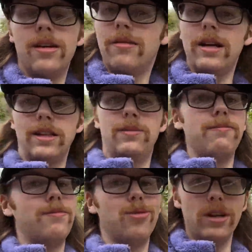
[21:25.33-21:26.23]
It's
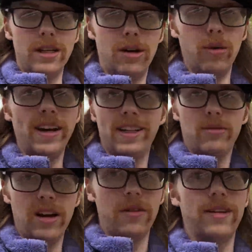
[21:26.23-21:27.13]
pretty cool, and it's
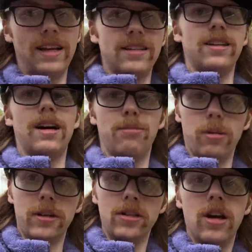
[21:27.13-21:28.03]
railway related, I
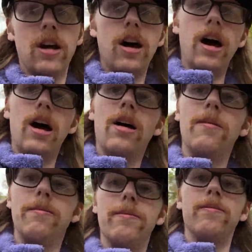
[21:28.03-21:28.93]
promise.
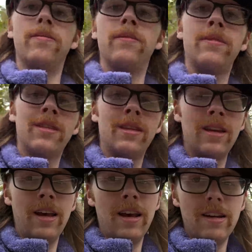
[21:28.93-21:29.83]
And
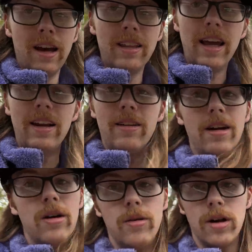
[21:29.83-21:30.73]
then
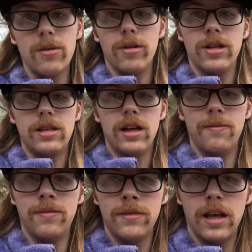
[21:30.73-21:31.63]
we'll go to Rochester
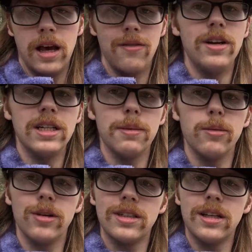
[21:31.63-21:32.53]
and finish up at
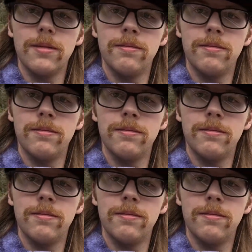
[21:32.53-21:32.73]
Rochester.